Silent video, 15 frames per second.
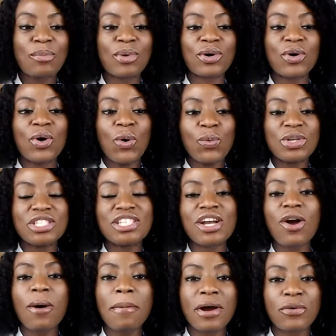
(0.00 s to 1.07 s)
But with
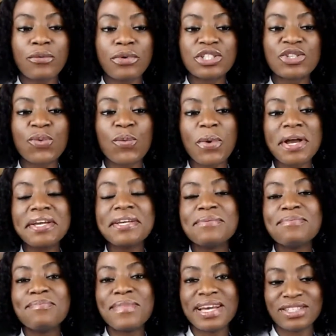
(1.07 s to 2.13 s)
Jacob and Rachel, when
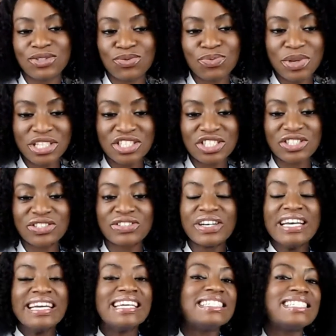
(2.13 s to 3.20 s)
he met Rachel,
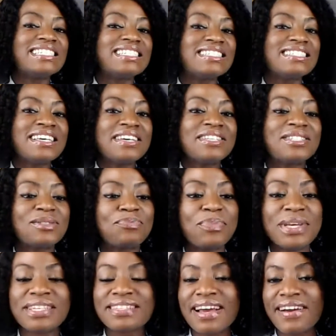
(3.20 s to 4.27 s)
he didn't
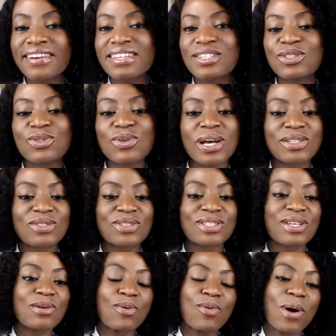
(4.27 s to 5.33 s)
speak directly to her to
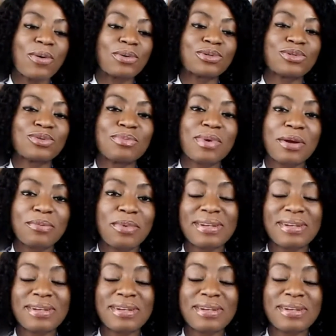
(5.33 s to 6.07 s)
say, oh, I want to marry.